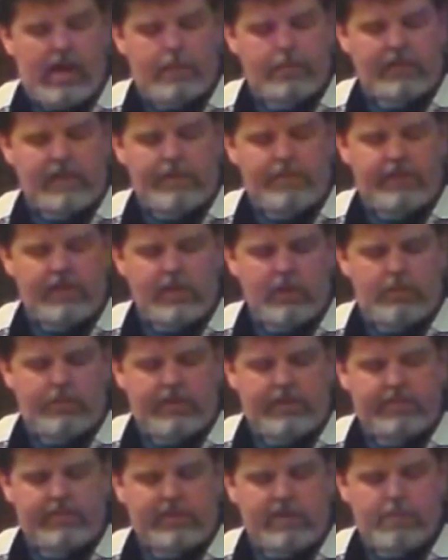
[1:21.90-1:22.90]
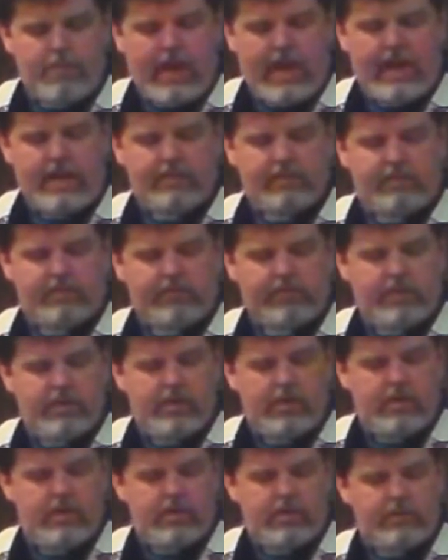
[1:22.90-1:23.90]
I'm giving you these commands
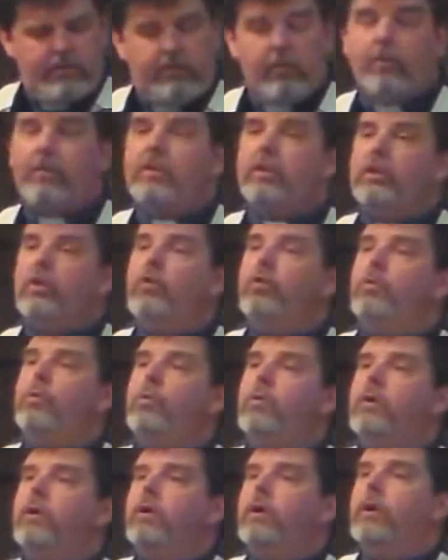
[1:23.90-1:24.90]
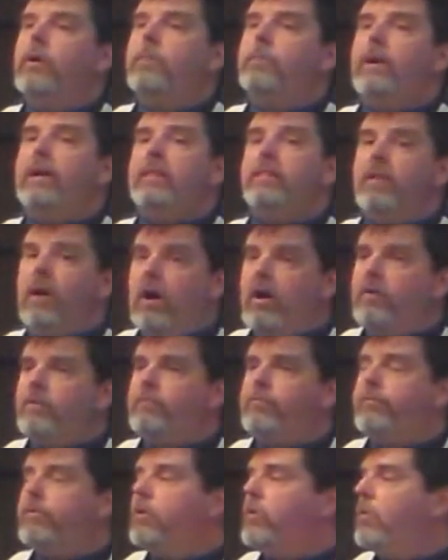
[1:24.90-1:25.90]
so that you may love
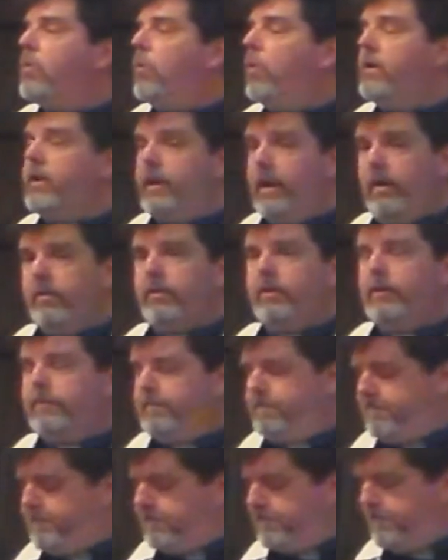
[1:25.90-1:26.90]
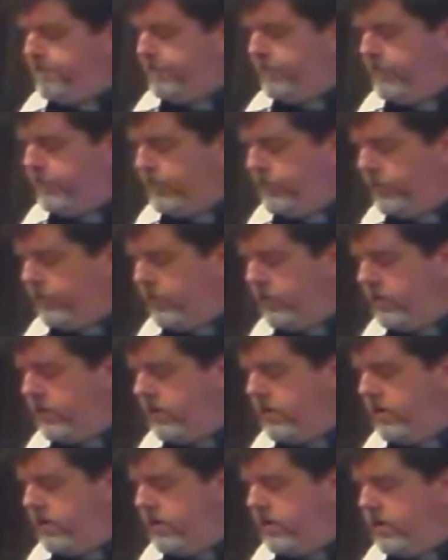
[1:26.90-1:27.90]
one another.
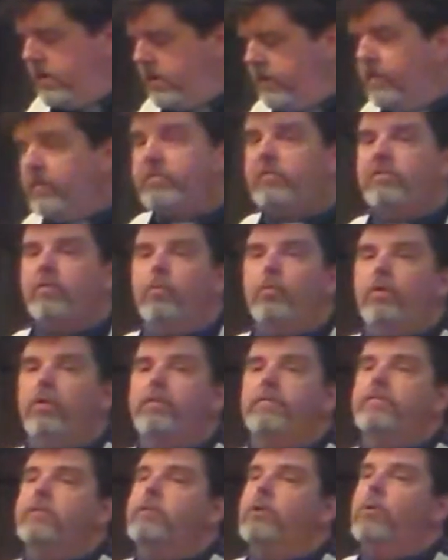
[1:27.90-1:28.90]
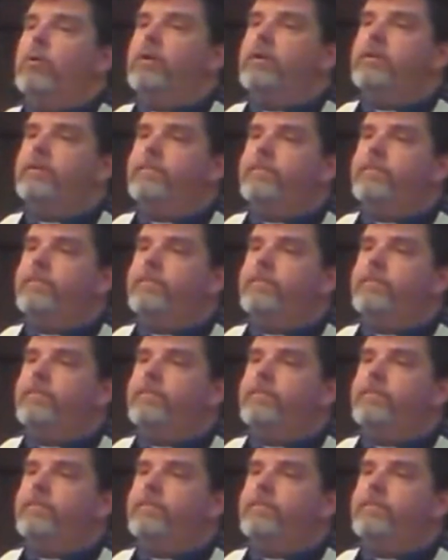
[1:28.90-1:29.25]
This is the word of the Lord.